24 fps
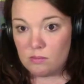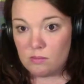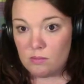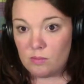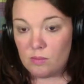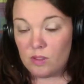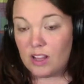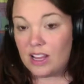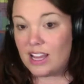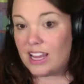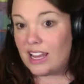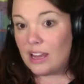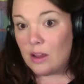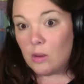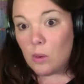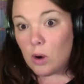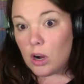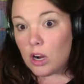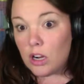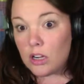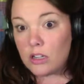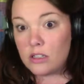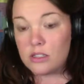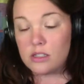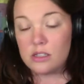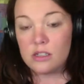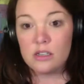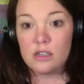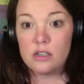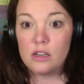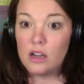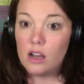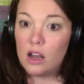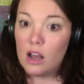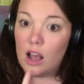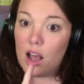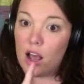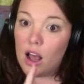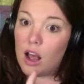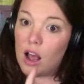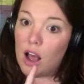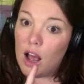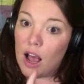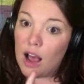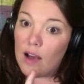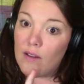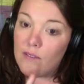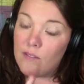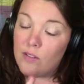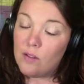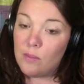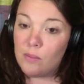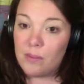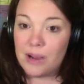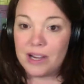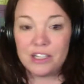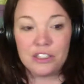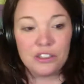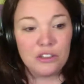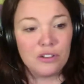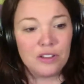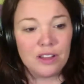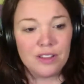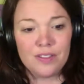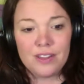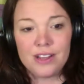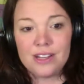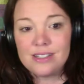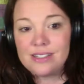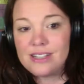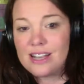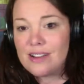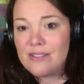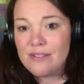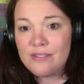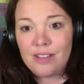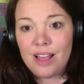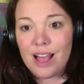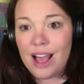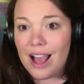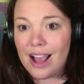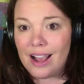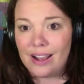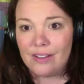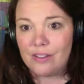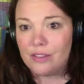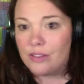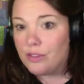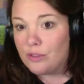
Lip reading: keywords, and have them make sure that they say flag